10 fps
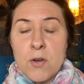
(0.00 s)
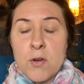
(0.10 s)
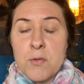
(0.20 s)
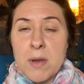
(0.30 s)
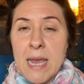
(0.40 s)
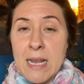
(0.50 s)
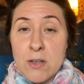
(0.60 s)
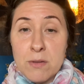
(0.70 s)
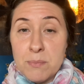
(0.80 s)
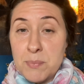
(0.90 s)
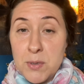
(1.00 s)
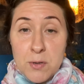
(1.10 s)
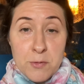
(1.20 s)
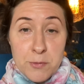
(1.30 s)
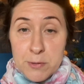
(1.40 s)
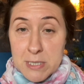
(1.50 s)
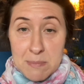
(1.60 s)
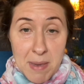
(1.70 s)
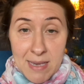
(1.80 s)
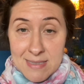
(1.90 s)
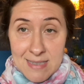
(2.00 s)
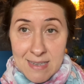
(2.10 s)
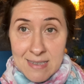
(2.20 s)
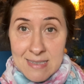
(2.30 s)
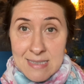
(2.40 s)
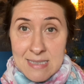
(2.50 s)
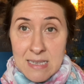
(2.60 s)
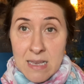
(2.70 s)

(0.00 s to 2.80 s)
create beautiful spaces